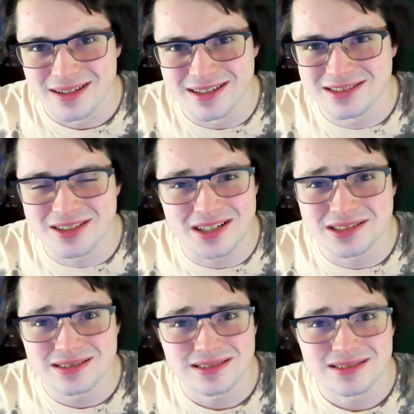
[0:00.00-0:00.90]
It's
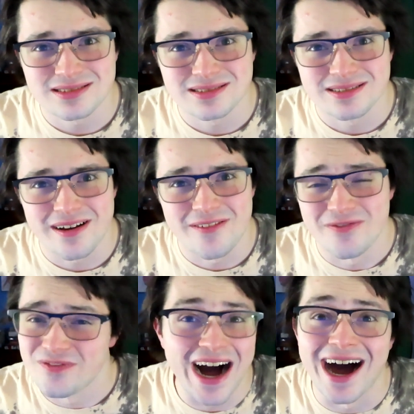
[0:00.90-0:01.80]
just
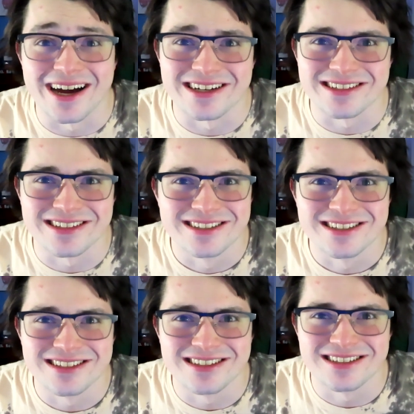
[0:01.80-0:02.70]
fine.
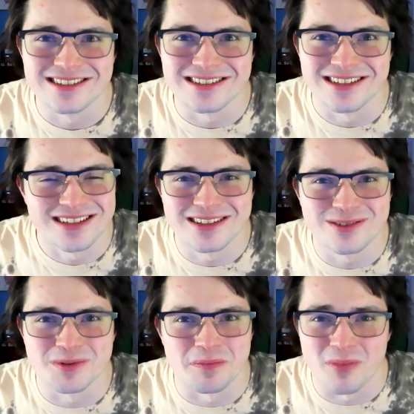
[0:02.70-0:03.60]

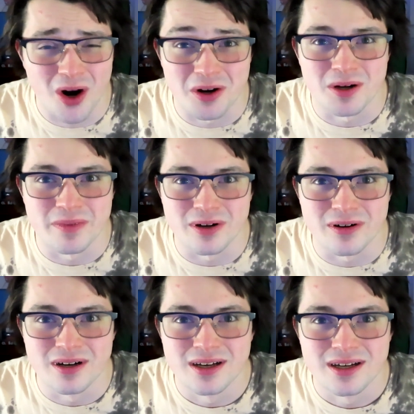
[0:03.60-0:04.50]
Nothing
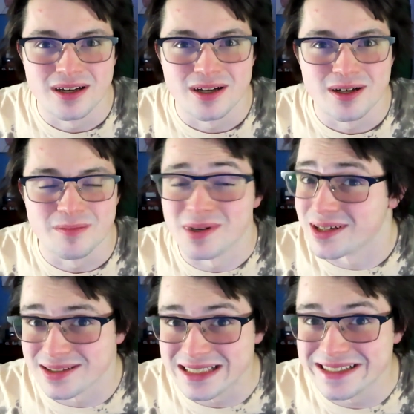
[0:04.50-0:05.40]
remarkable.
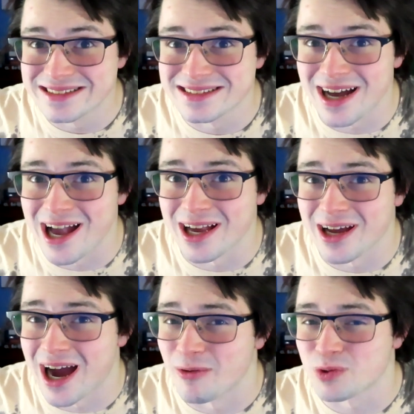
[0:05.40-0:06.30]
But at least
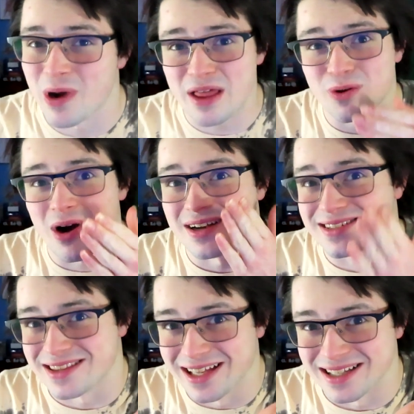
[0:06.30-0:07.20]
I, I would rather
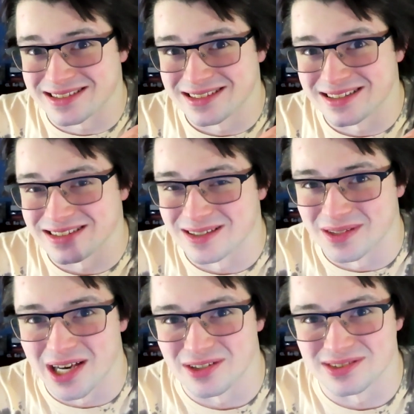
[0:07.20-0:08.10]
watch this than some
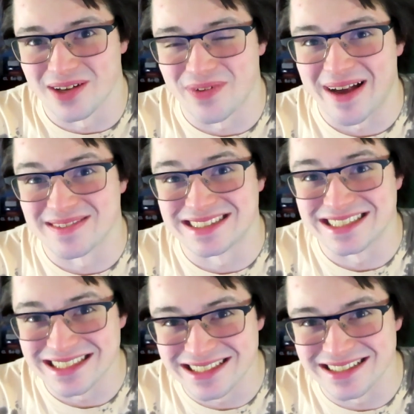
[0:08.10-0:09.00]
of the other stuff I've
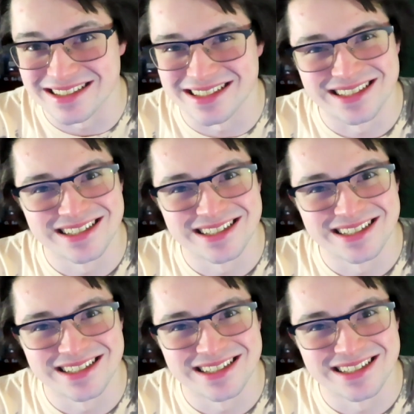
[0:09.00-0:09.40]
seen.